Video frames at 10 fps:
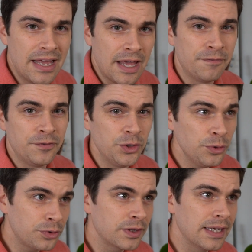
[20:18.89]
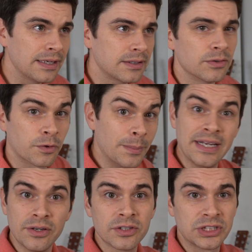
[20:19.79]
If you think, from
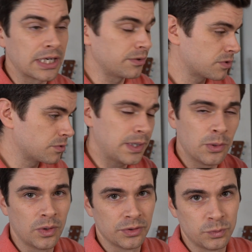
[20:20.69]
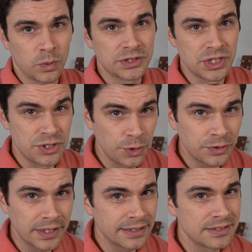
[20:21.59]
any other channels as well, what watches you
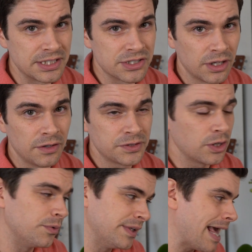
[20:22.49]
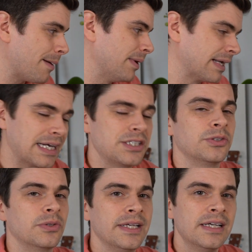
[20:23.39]
think deserve to go in the epic
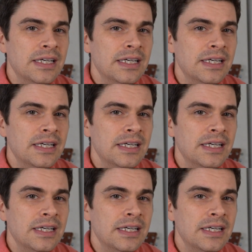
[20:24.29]
category